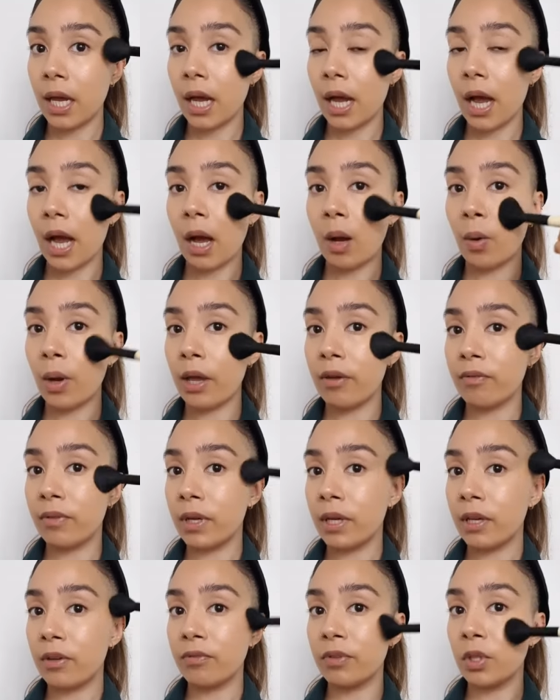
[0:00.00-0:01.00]
However,
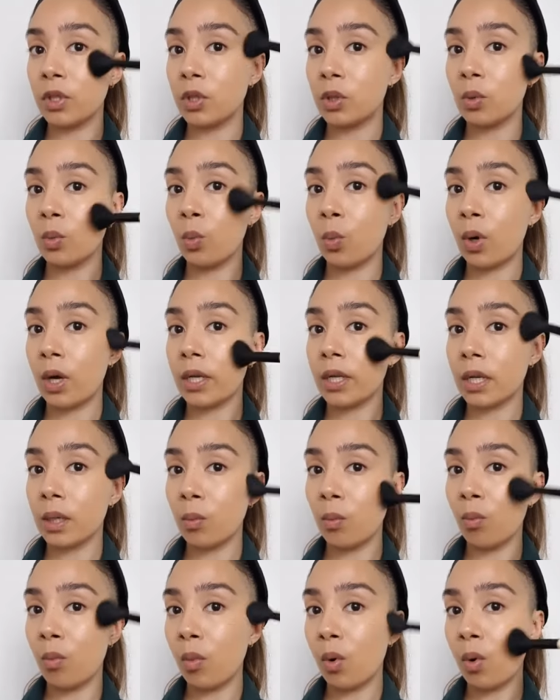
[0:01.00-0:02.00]
if you do want
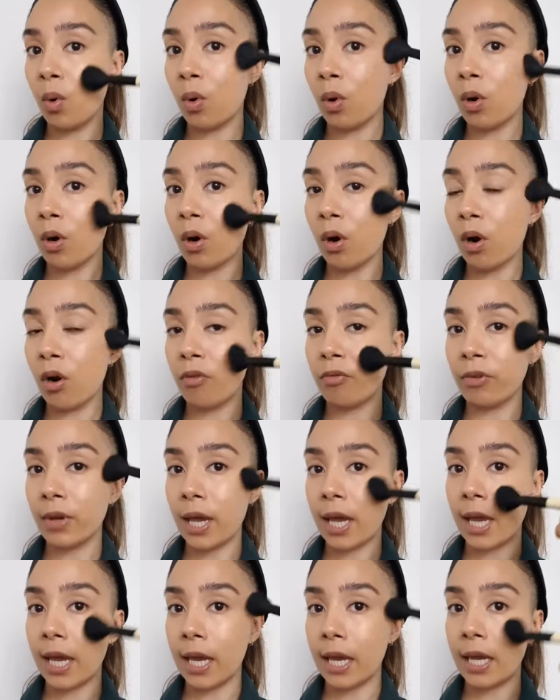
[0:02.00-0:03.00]
more of
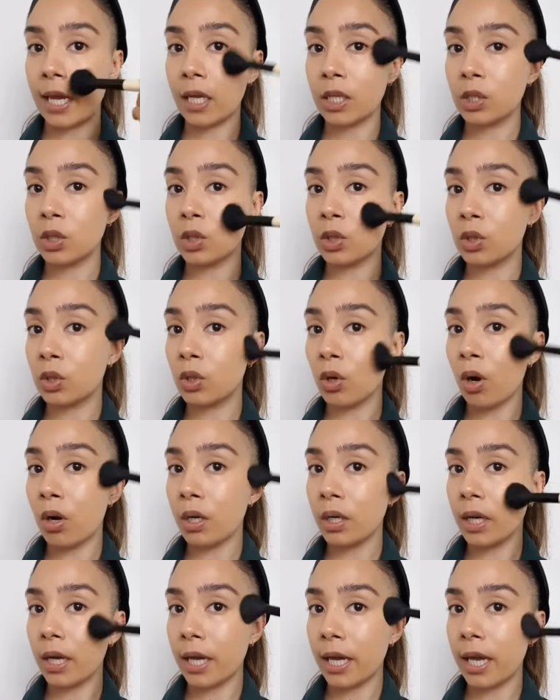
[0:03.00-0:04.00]
a
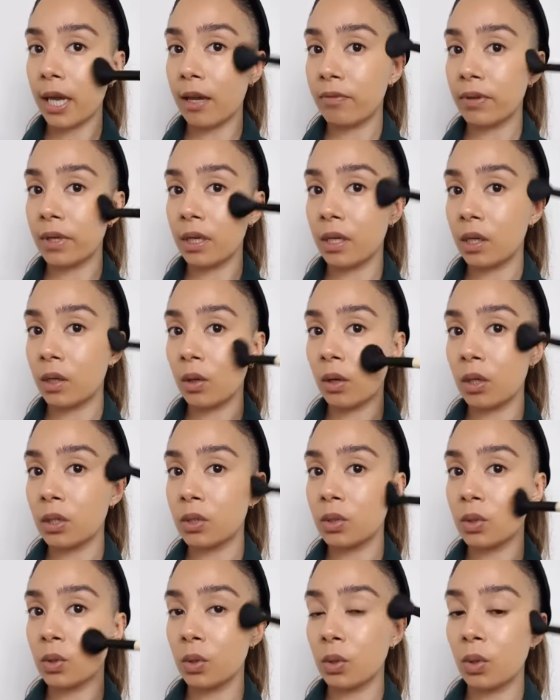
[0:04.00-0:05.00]
stronger, heavier
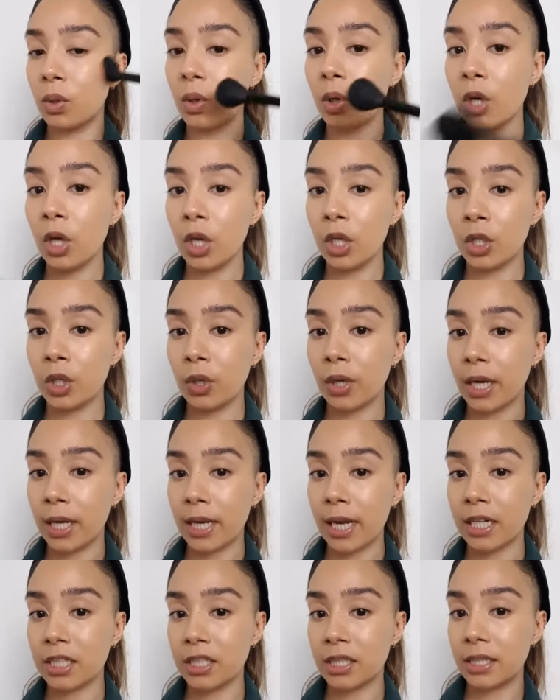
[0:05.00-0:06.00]
contour, you can
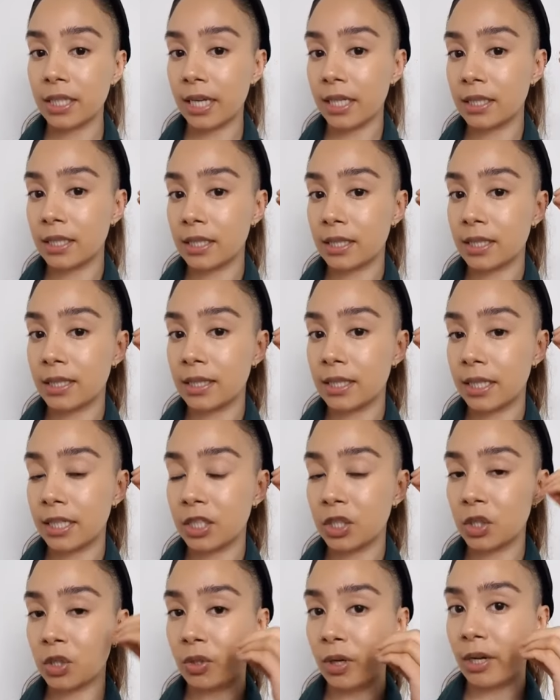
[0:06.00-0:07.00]
actually take the stick
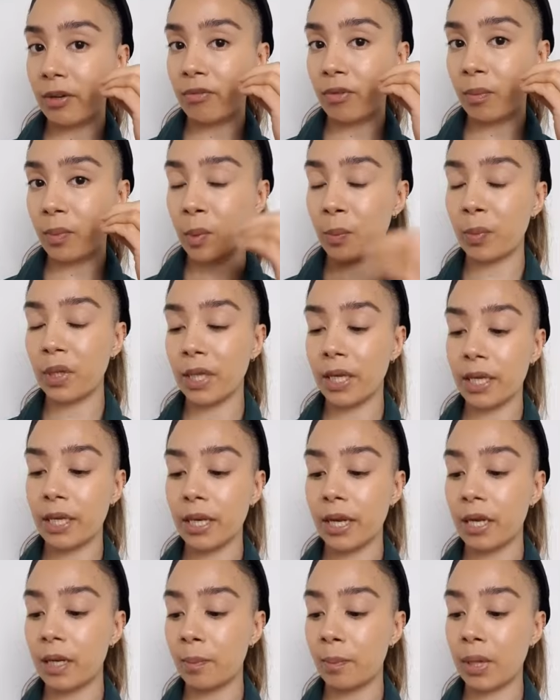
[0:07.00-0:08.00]
straight from the bullet
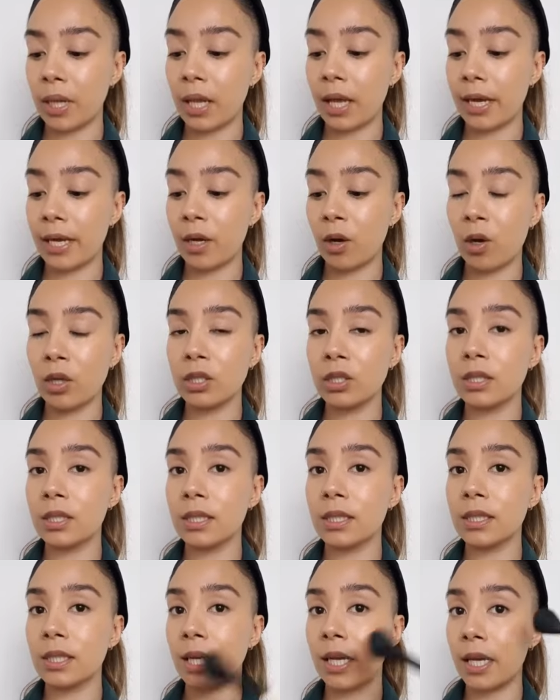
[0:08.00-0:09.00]
and apply it onto the
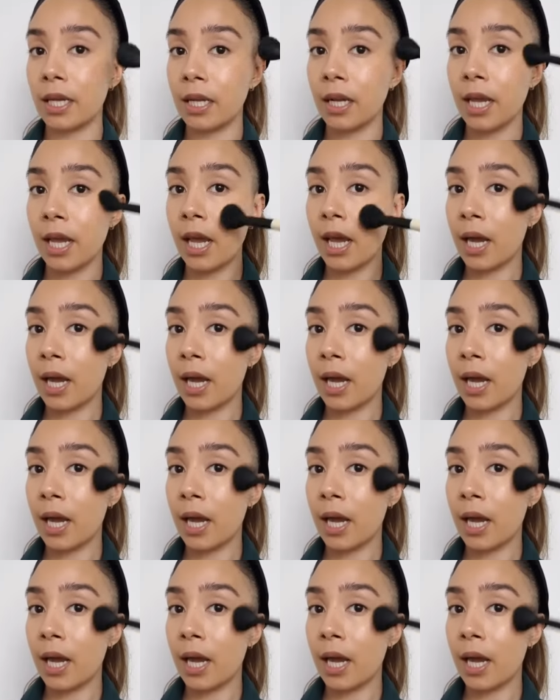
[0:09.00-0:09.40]
skin,